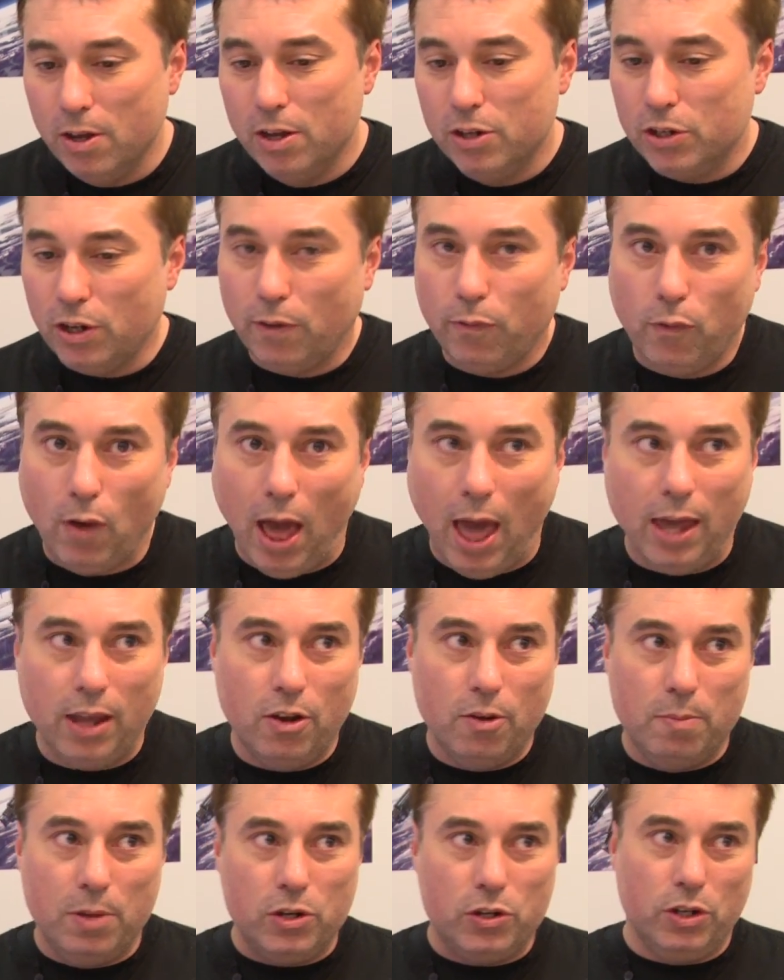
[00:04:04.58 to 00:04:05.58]
Just flying
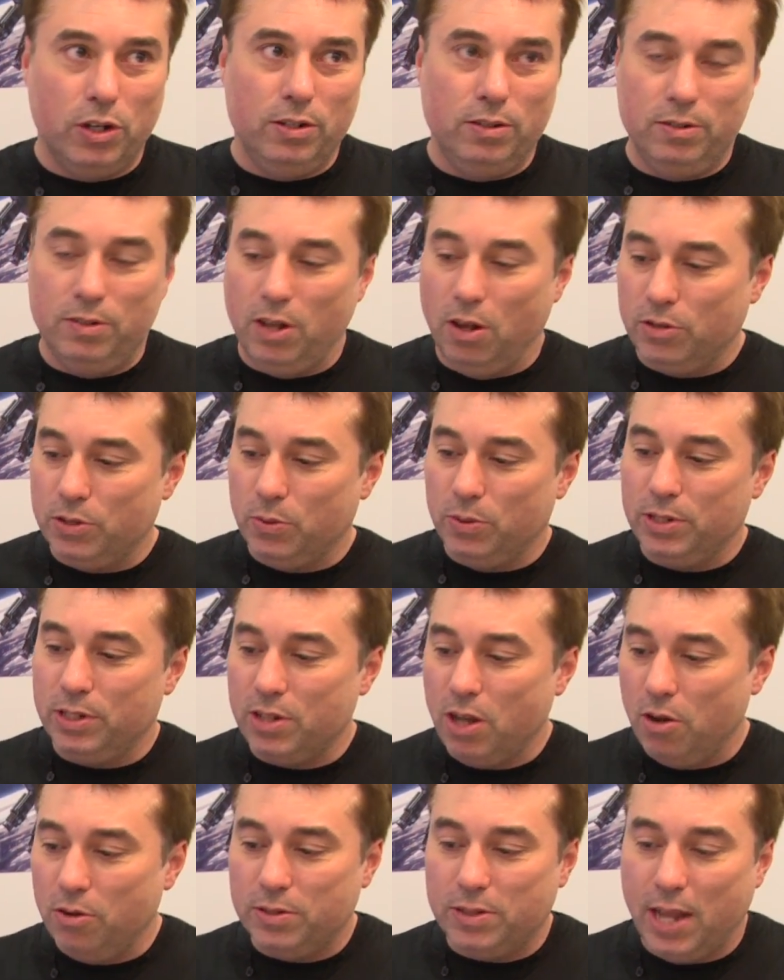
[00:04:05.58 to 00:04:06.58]
your mission, someone
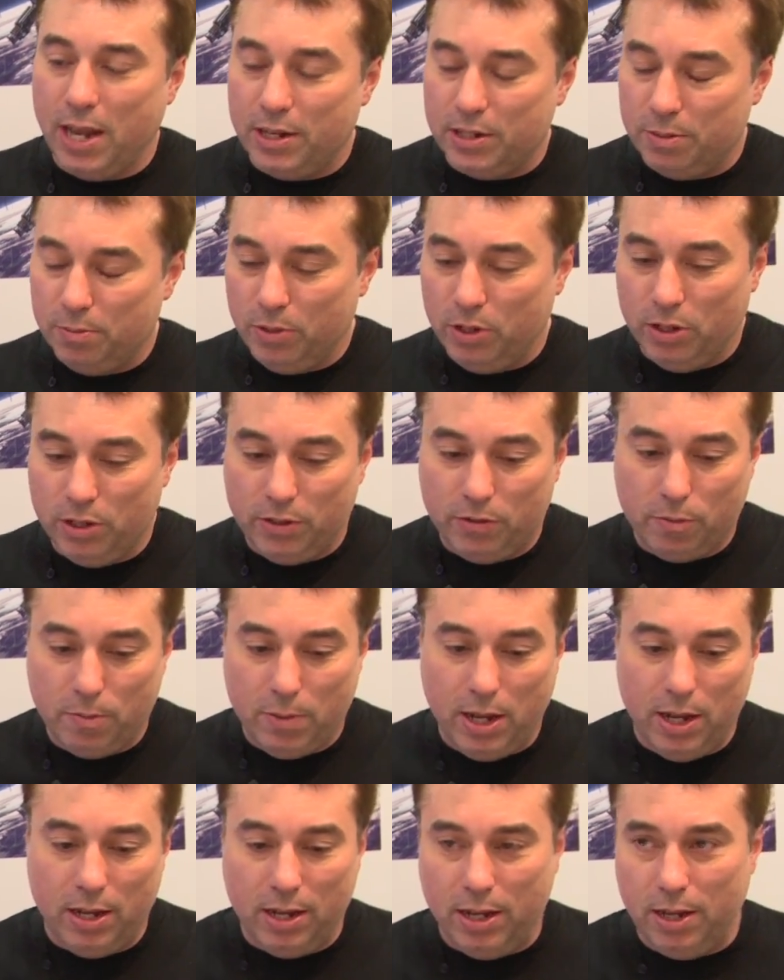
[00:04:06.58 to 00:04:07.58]
says, take some goods from
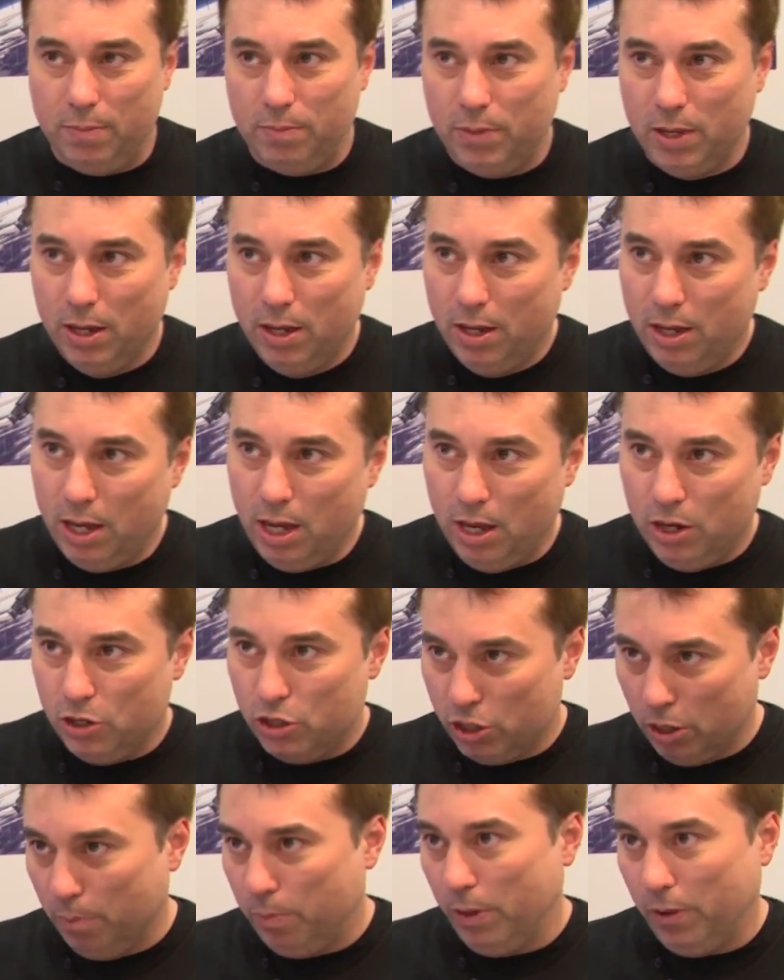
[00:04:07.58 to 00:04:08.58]
here to here, it
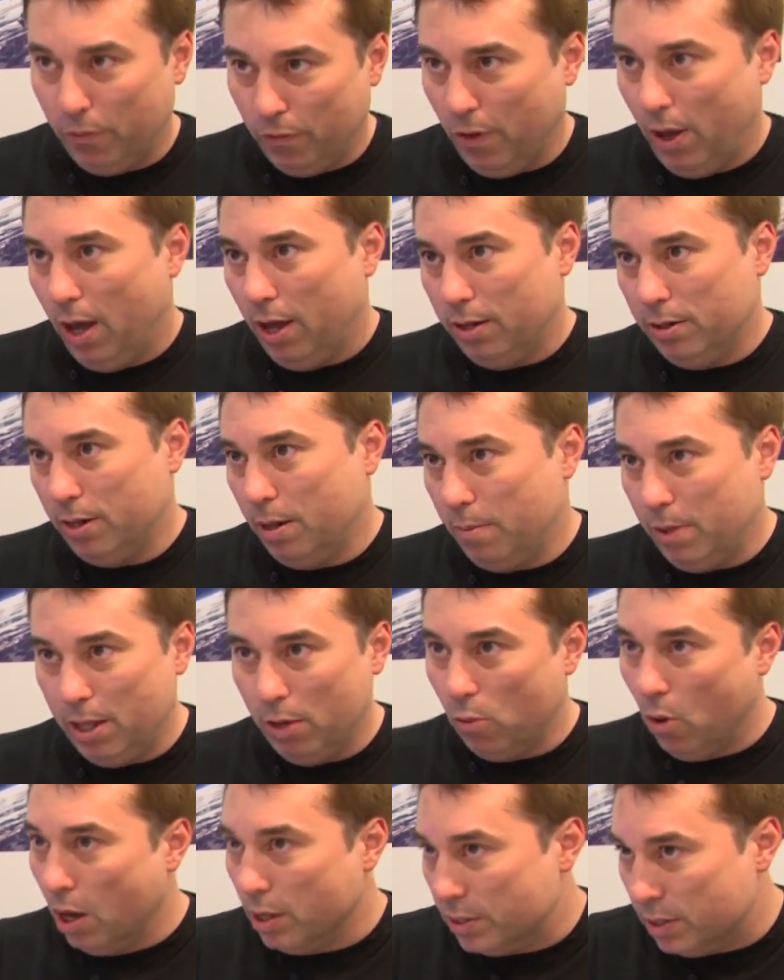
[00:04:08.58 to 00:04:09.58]
should be fun. I mean, it
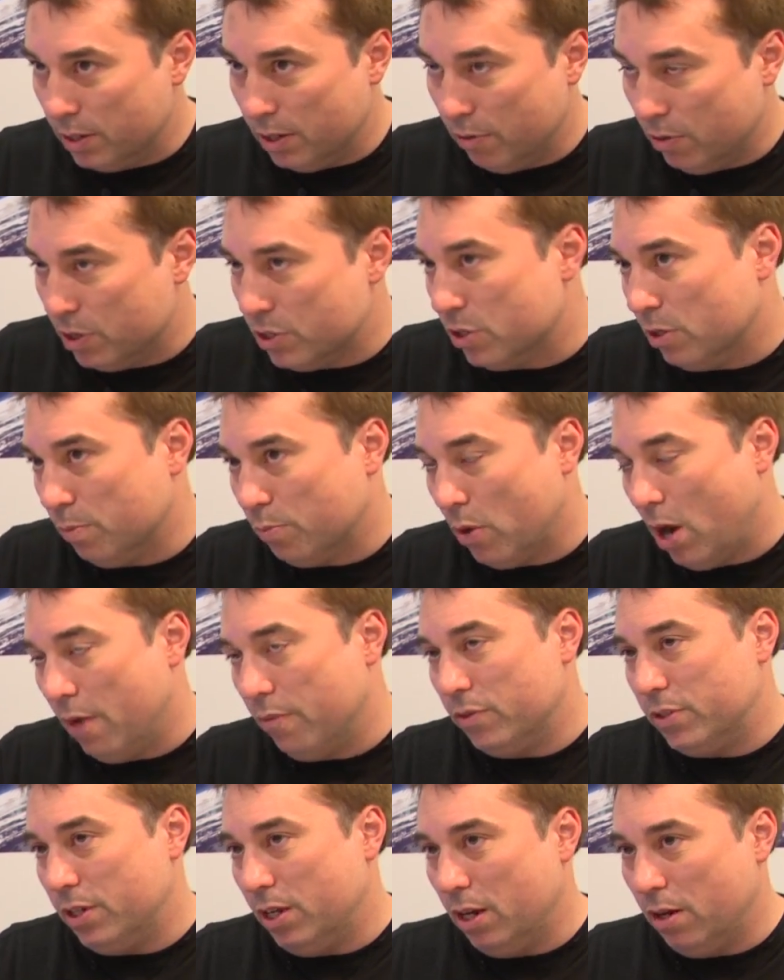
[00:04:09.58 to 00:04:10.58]
was in the original
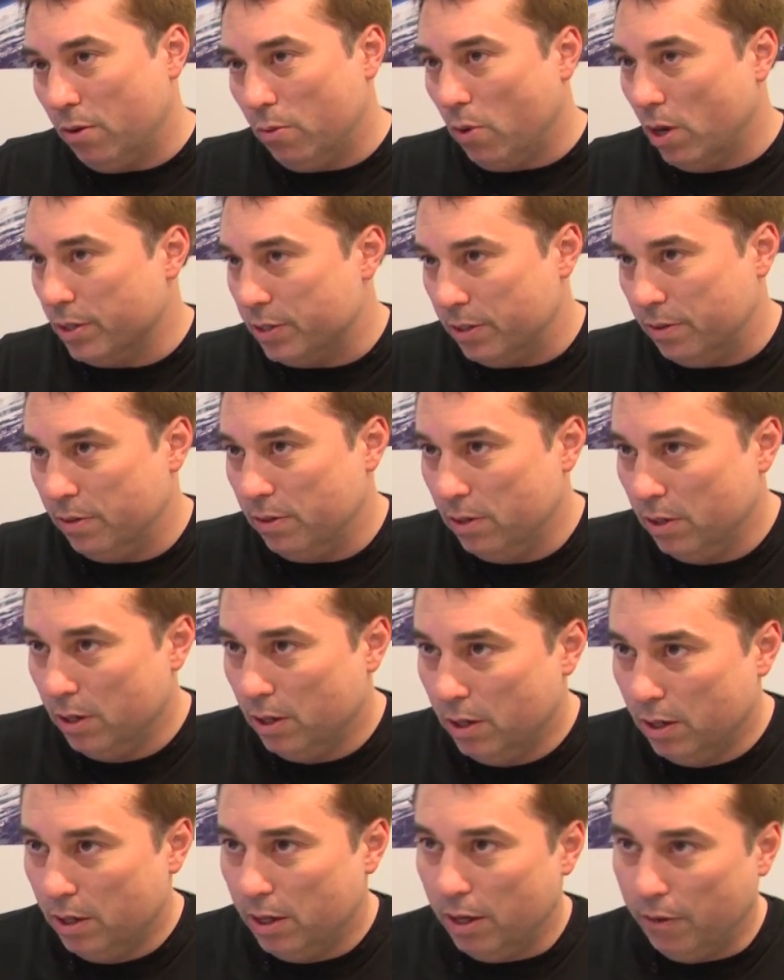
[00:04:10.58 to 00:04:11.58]
Privateer, it was
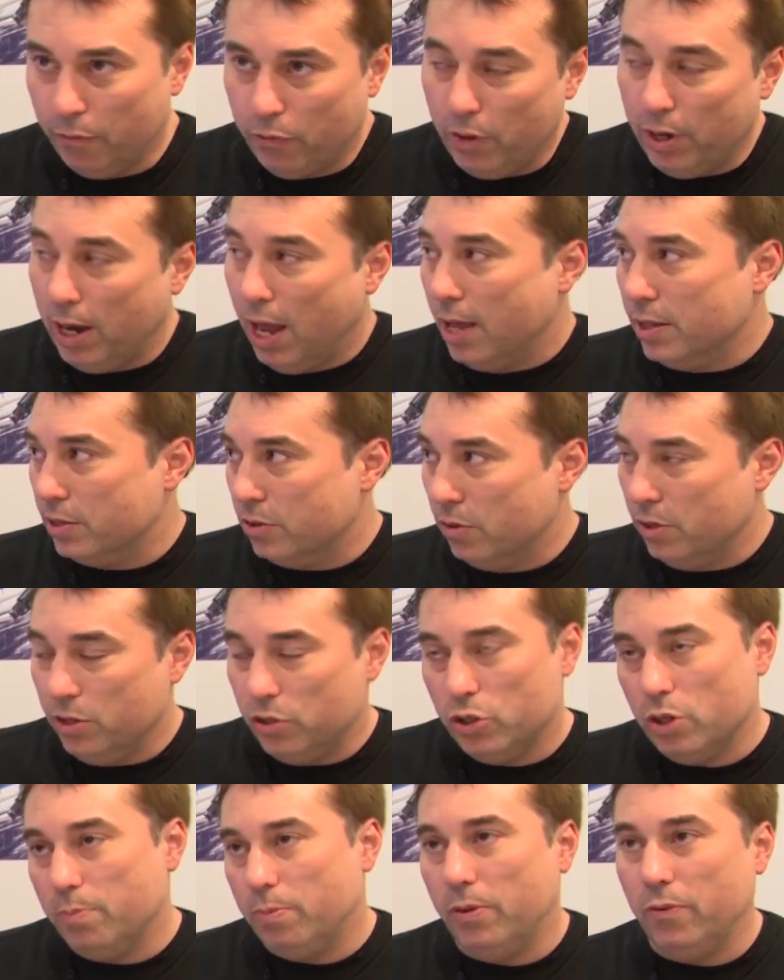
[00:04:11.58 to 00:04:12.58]
in Freelancer, and it
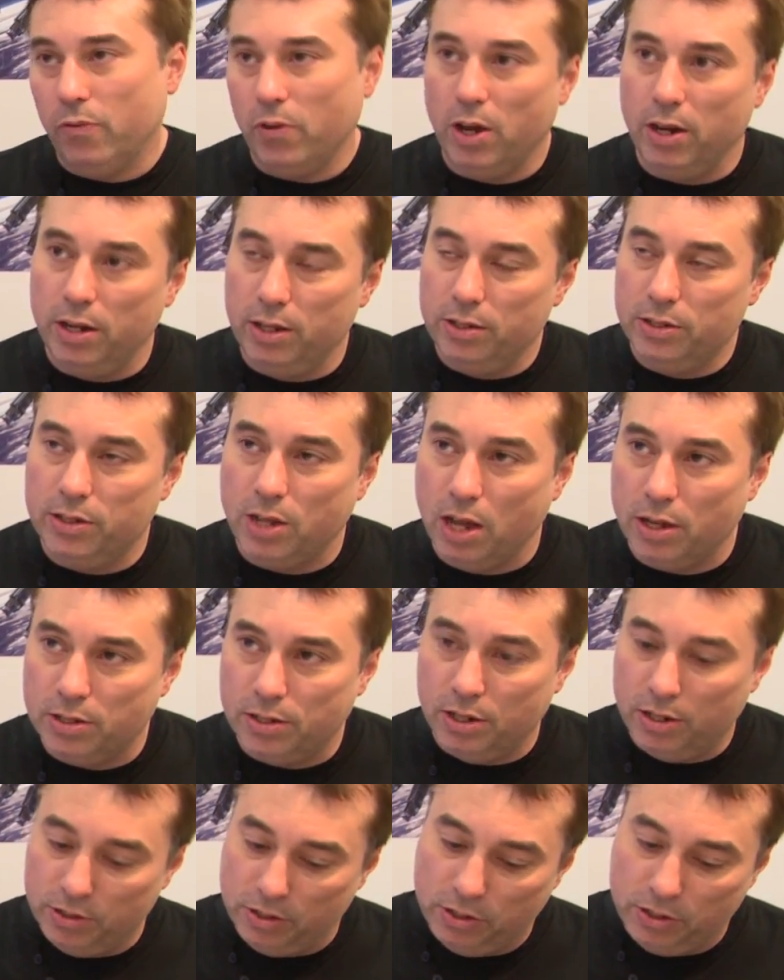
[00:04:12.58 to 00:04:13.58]
should be fun in Star
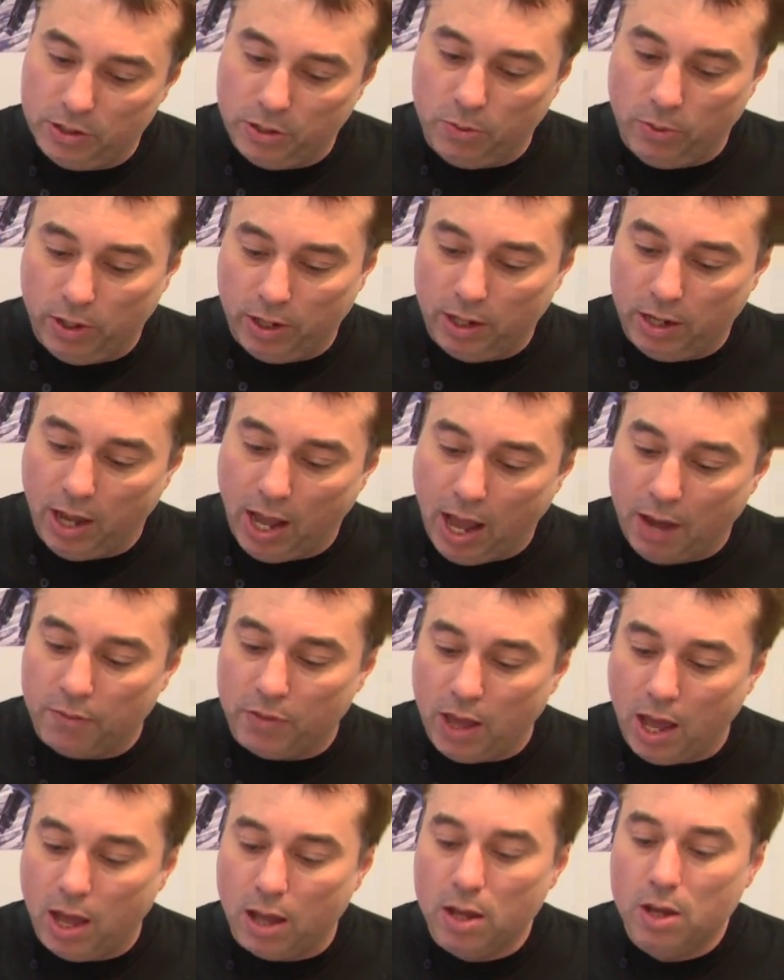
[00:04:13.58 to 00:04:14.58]
Citizen, so we're going to have
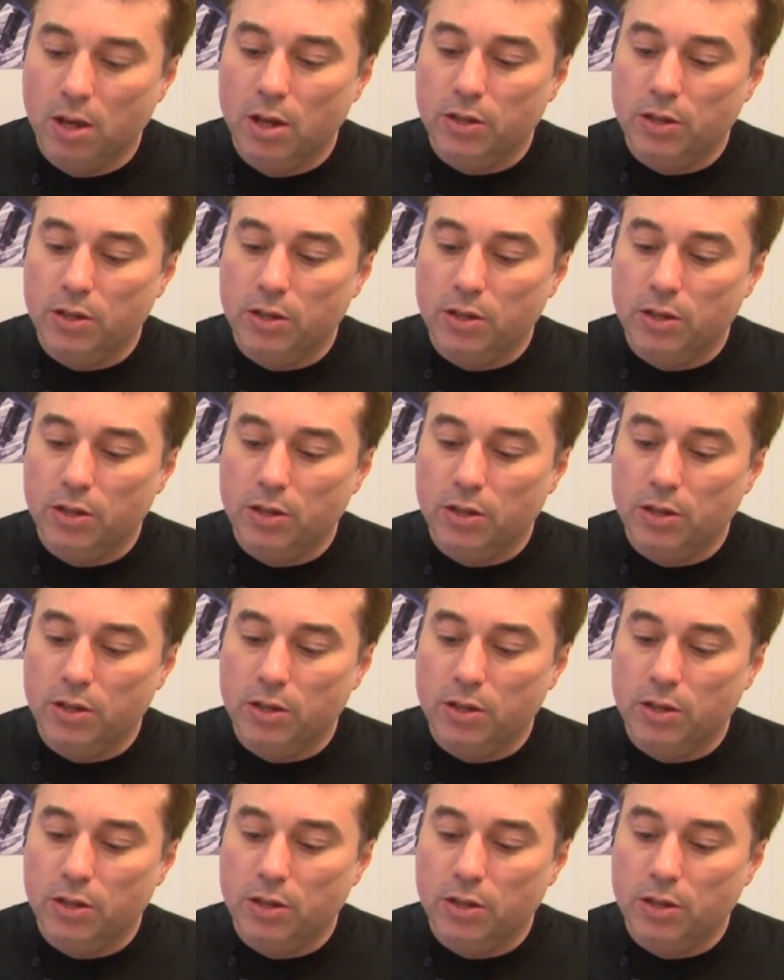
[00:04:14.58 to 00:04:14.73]
that.